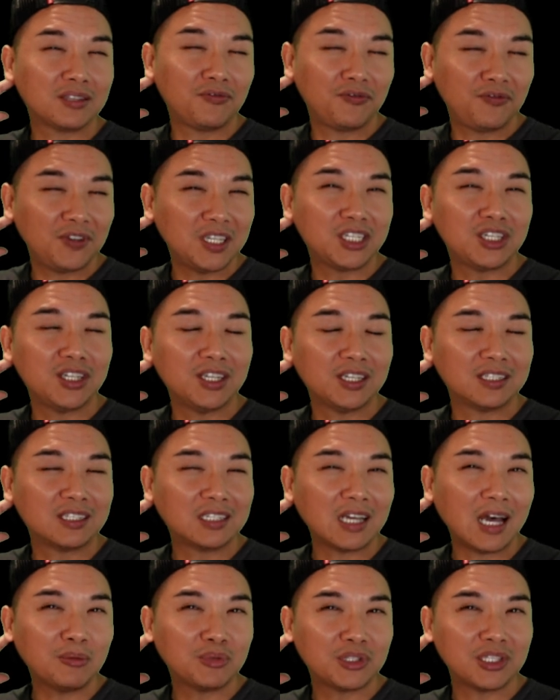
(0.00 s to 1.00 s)
fishy
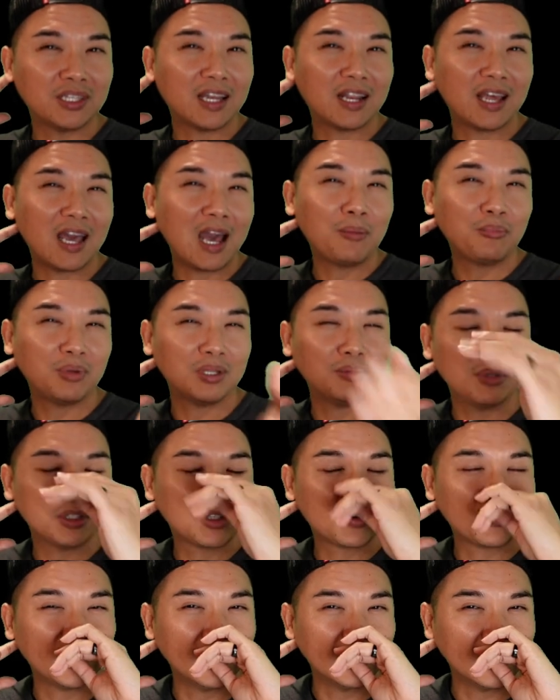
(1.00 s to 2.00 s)
adoption that happened
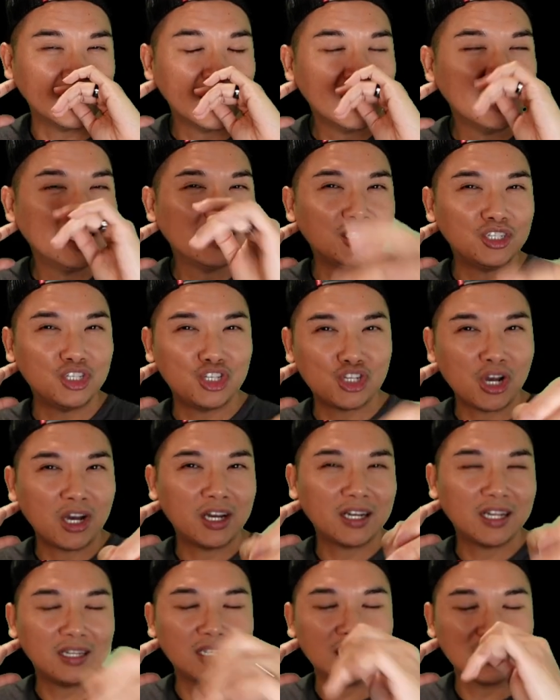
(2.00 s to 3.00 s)
between
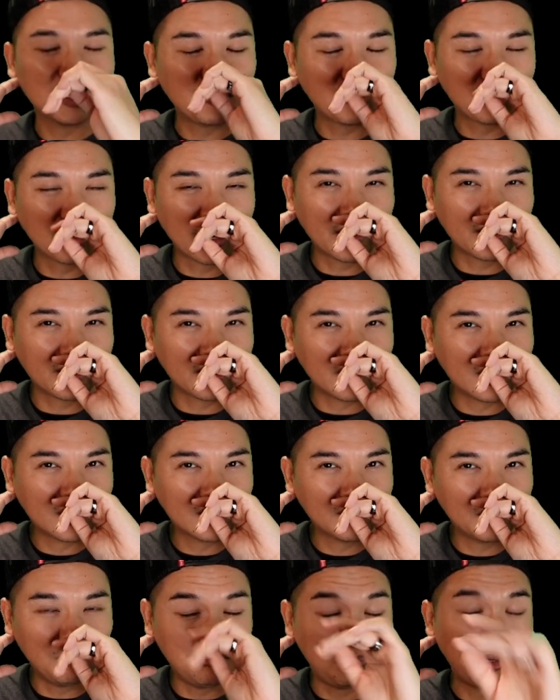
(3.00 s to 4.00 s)
John and his brother
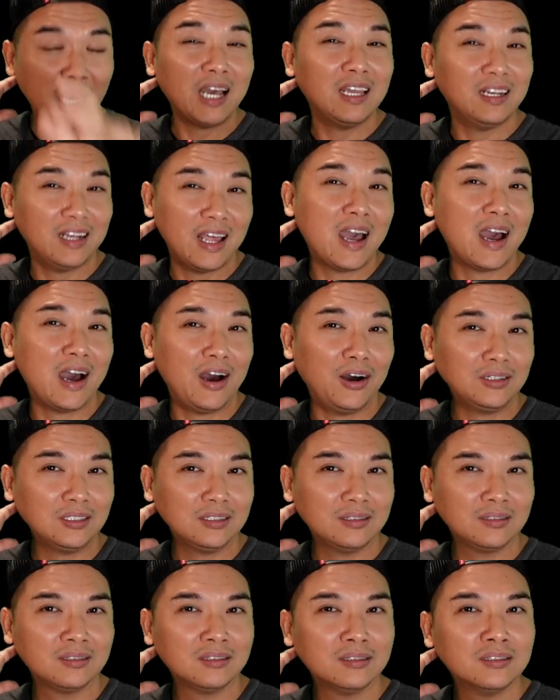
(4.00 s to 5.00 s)
by now.
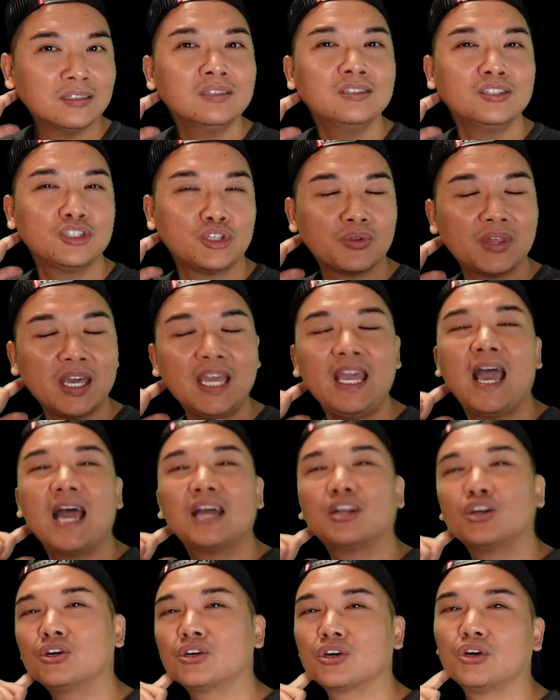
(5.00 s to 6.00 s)
So they had
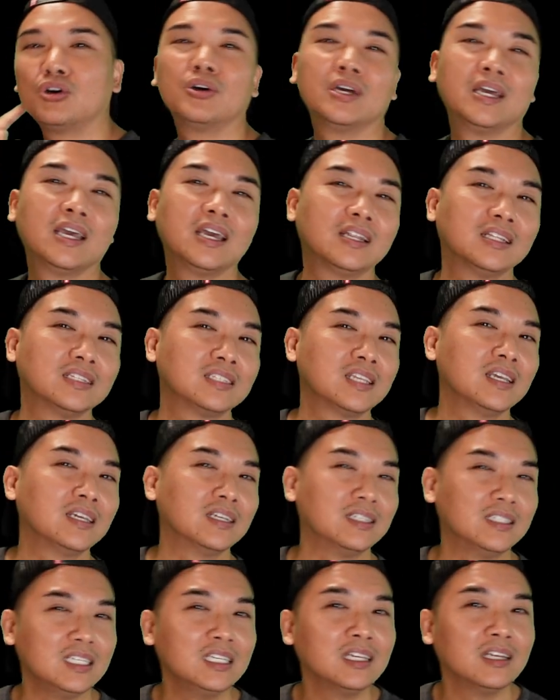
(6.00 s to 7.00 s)
her go ahead and take a
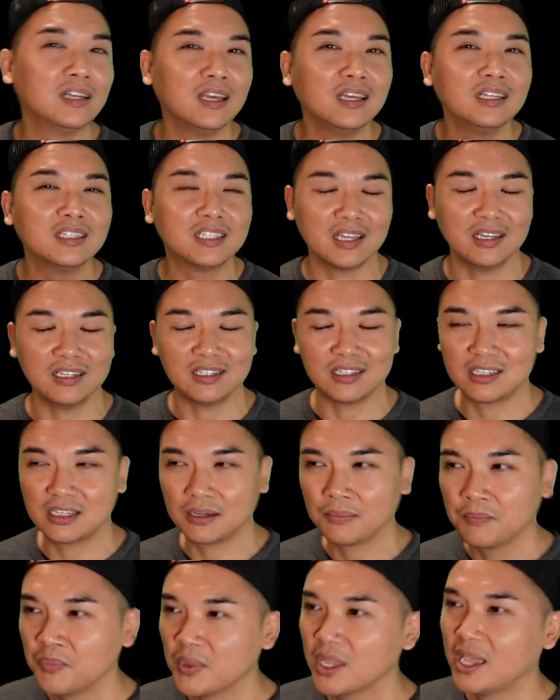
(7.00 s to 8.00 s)
DNA test.
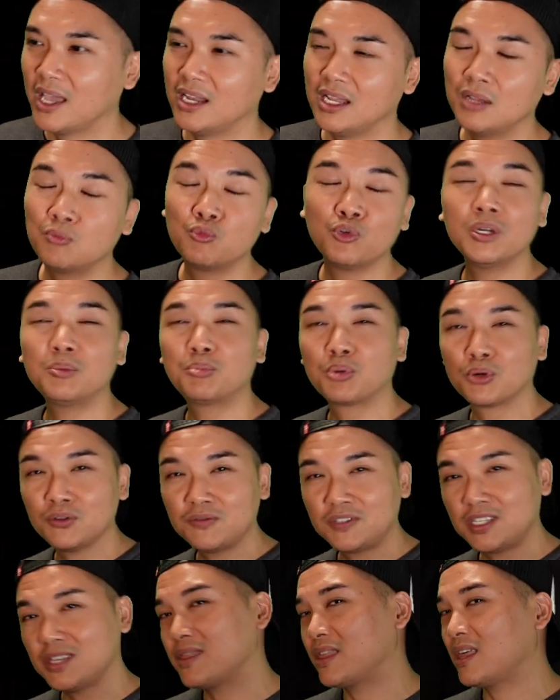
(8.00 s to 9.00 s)
And it would prove
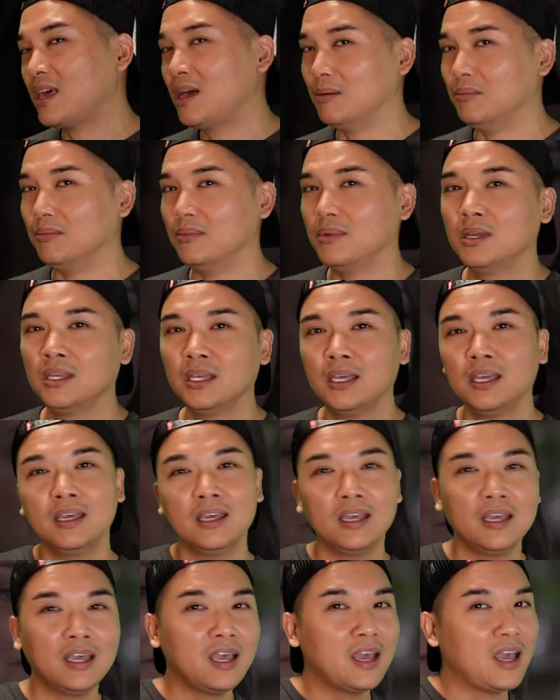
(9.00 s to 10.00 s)
to them
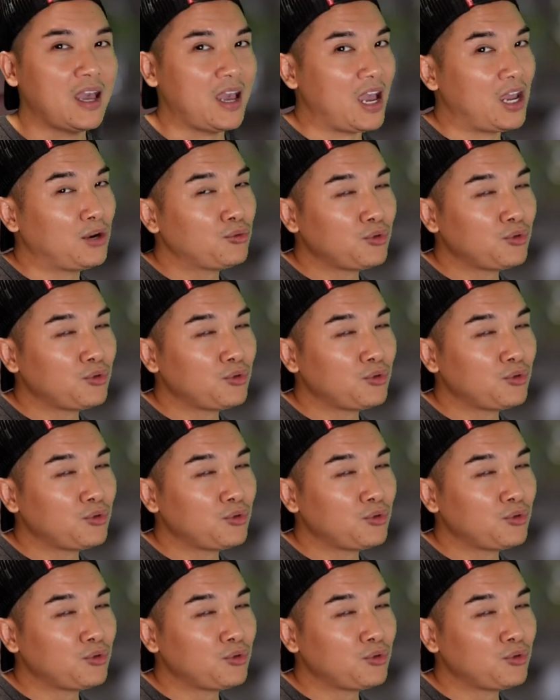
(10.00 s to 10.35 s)
and